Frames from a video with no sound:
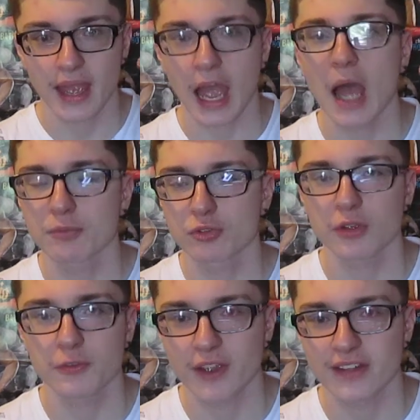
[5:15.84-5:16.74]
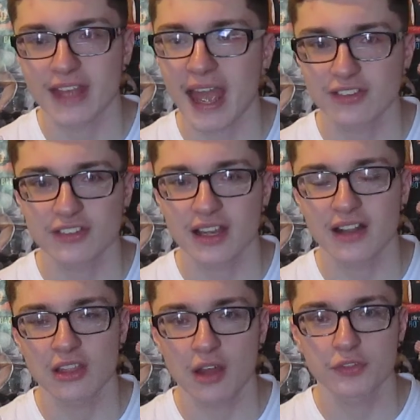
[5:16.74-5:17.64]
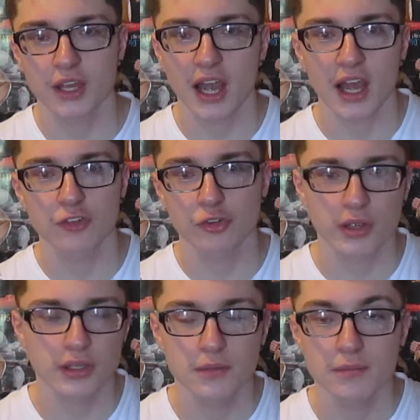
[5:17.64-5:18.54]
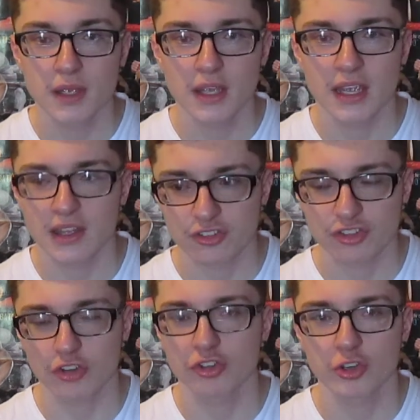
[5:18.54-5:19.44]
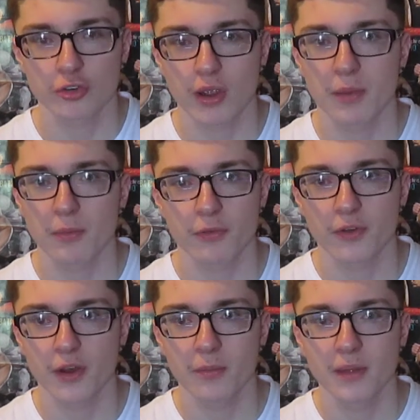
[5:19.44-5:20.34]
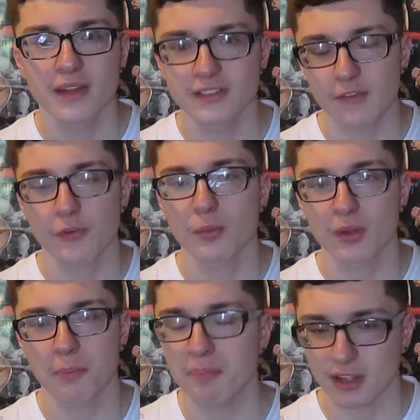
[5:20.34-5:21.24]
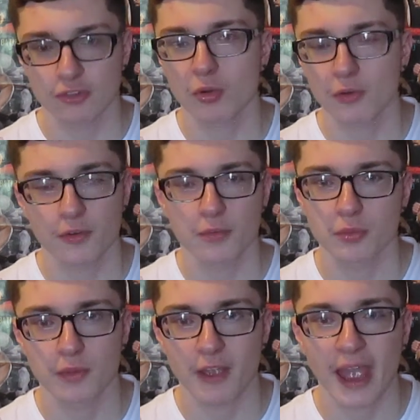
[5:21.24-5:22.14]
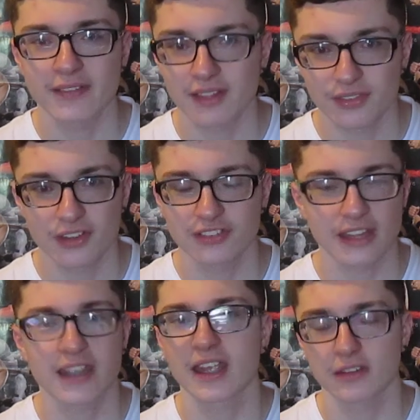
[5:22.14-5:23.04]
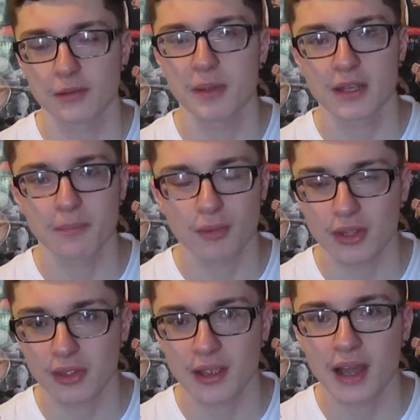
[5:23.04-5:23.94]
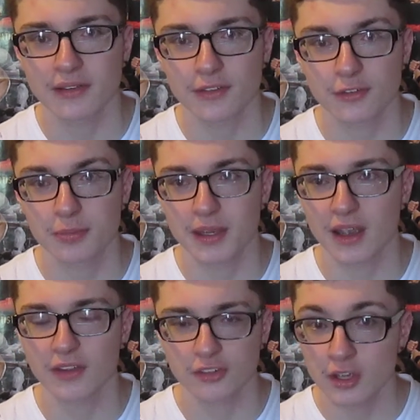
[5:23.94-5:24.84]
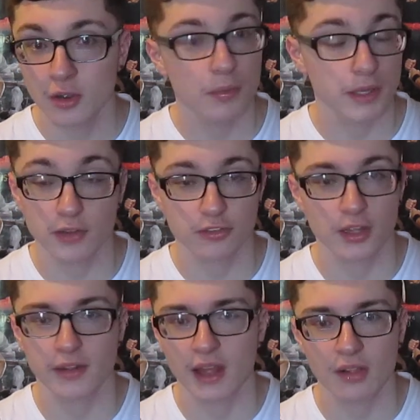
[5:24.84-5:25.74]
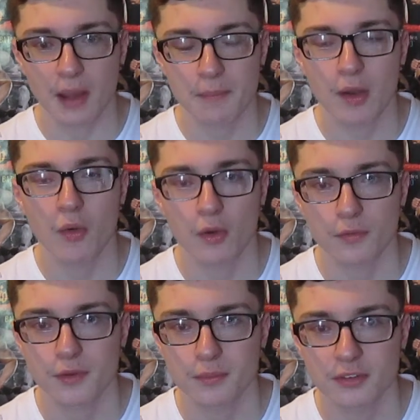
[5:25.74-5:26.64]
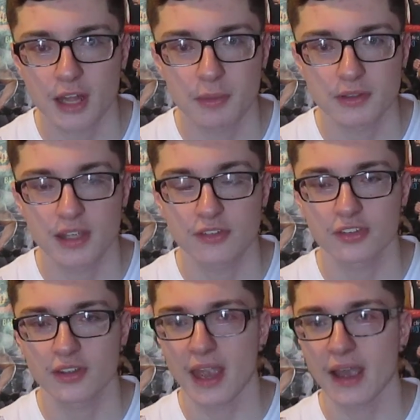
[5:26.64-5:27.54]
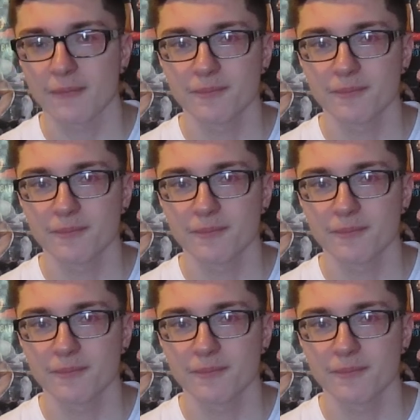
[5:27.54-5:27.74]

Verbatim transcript: Absolutely fantastic. I love The Conjuring. It is such an incredible film. Definitely one of the best horror films we've had this decade, to be completely honest, because we can't say that a lot about horror films nowadays, so yeah.